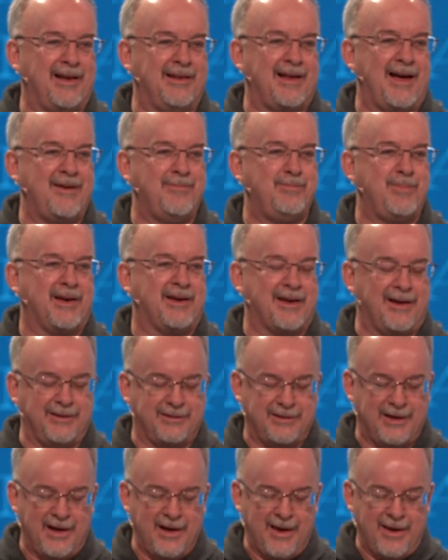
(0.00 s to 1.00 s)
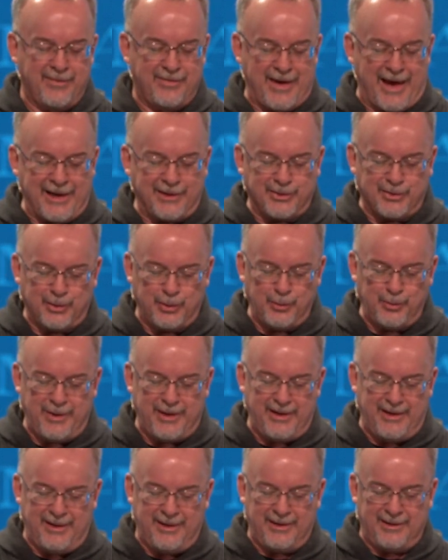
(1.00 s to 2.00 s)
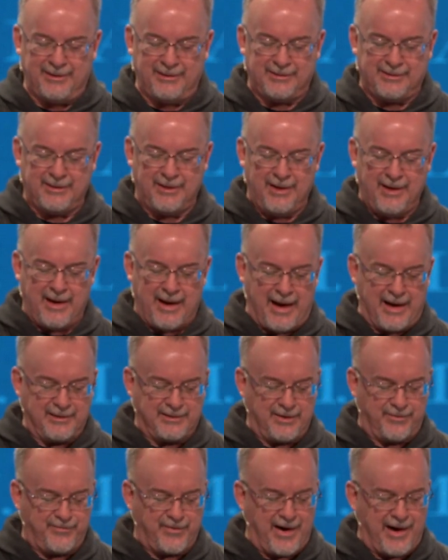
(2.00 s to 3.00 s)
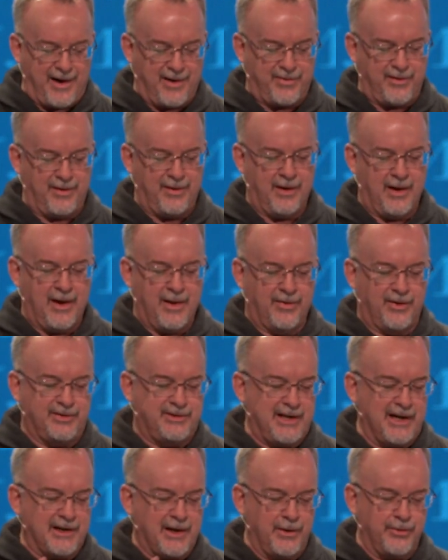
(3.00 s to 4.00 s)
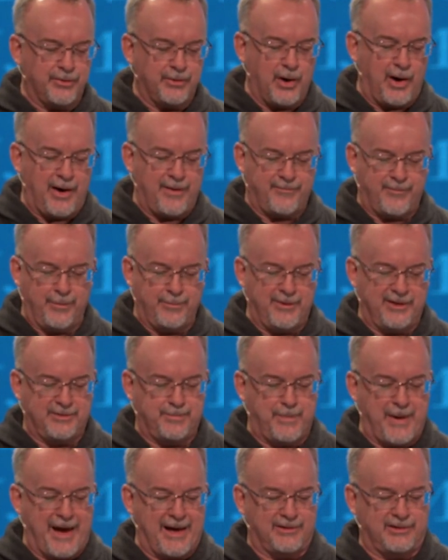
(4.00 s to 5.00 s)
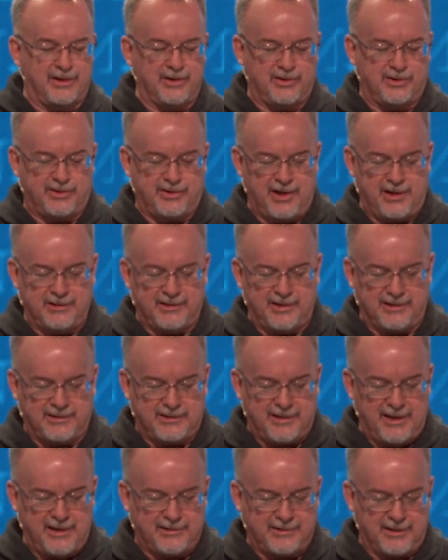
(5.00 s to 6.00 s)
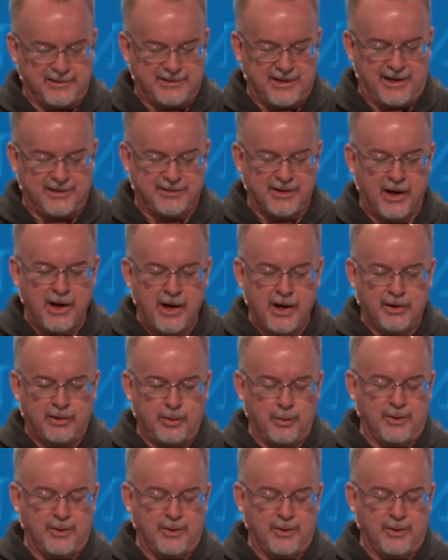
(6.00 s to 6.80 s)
life because that's who he is as a father. The second thought from this passage, Jesus teaches us to